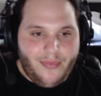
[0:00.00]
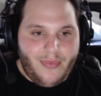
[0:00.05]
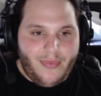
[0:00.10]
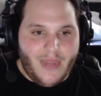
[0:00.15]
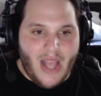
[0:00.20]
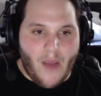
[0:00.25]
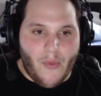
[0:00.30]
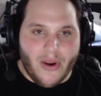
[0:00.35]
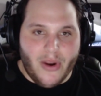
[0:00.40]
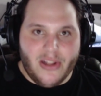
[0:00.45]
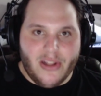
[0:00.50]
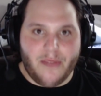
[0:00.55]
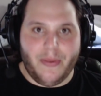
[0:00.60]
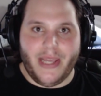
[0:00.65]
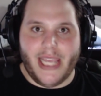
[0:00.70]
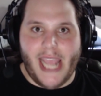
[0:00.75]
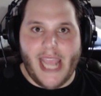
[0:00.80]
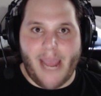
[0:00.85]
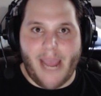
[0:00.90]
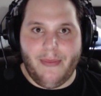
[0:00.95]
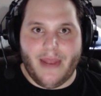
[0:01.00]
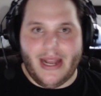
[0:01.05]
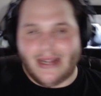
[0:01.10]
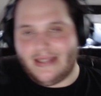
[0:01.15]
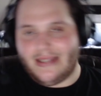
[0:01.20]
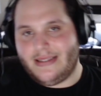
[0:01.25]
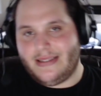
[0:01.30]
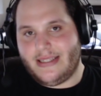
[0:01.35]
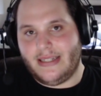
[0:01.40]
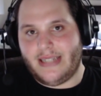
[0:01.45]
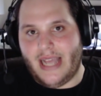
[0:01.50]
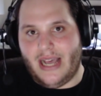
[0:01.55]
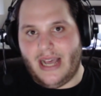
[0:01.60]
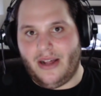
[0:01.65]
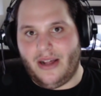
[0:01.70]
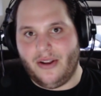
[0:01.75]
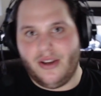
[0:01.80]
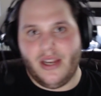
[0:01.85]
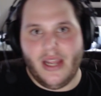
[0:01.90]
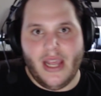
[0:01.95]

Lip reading: I want it to be a game that I can sit down,